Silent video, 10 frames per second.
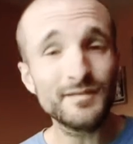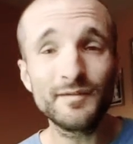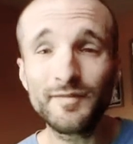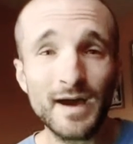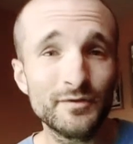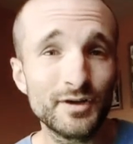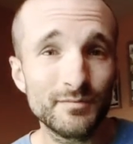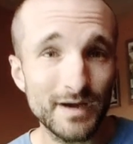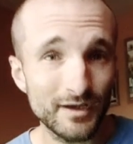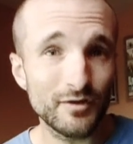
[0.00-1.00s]
The founder,
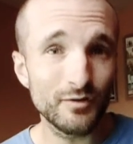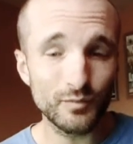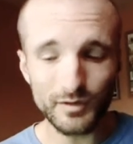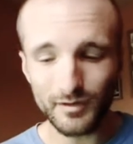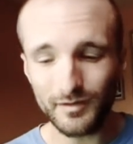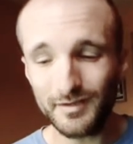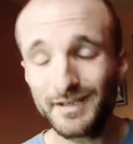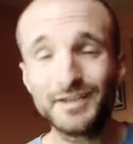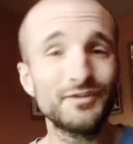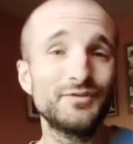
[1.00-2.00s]
Michael,
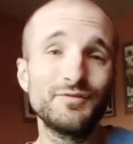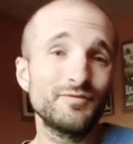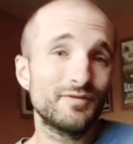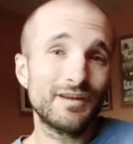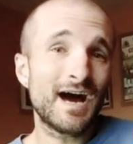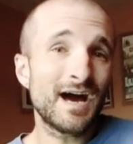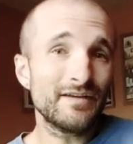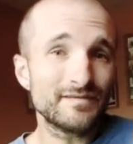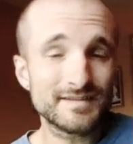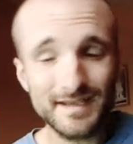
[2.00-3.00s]
he'll do
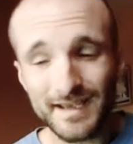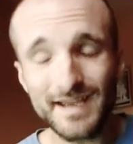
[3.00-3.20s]
lives,